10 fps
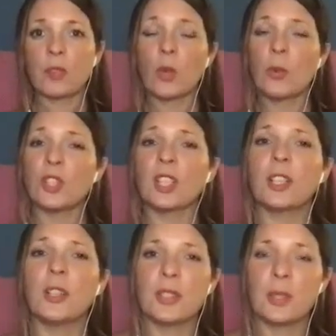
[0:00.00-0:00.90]
which
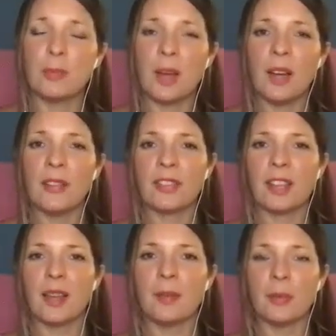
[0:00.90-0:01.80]
includes the bath
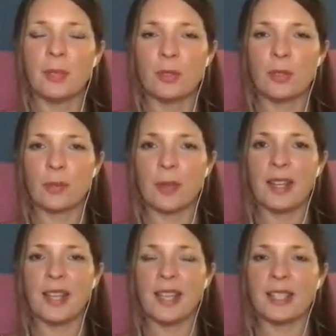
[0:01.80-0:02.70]
time that we talked about
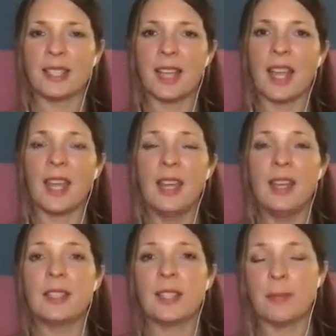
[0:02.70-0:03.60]
yesterday,
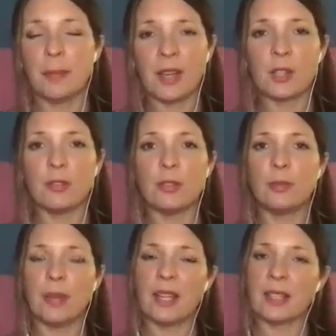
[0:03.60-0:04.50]
some binaural
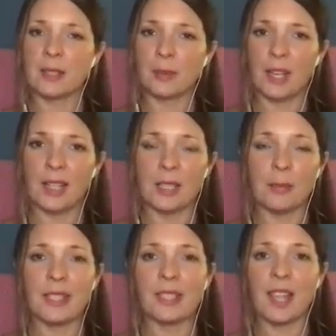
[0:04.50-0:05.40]
beats, some guided
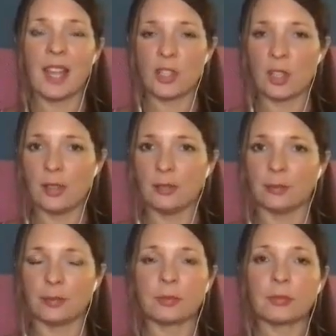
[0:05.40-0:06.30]
meditation,
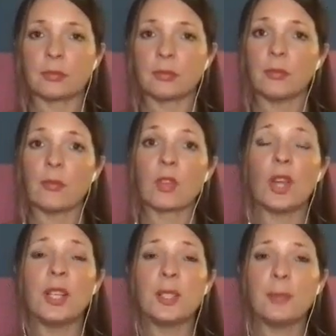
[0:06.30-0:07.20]

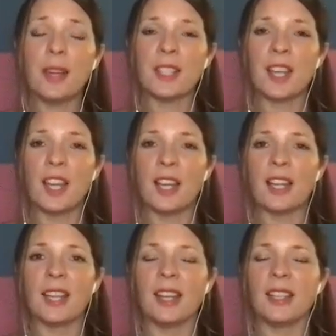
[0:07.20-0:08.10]
going to bed
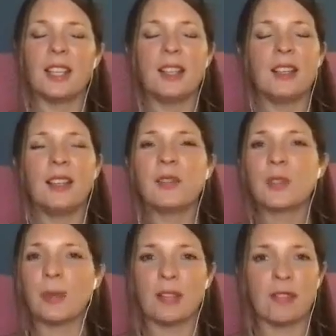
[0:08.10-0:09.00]
early, and he loves
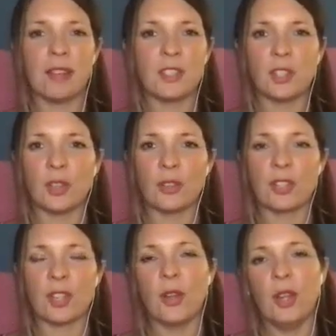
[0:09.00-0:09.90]
being read to.
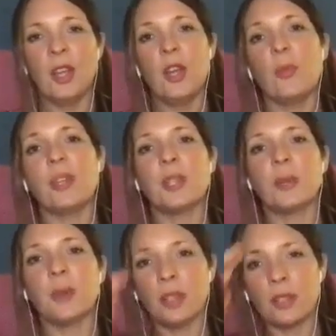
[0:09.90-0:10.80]
So we do
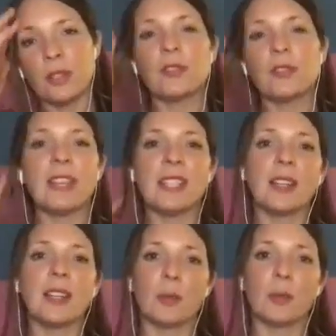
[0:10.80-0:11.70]
a lot of the
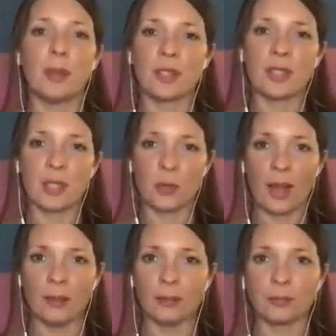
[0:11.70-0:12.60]
reading of the books as
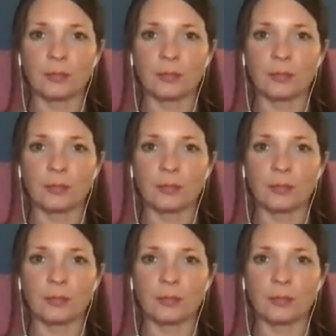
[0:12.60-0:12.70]
well.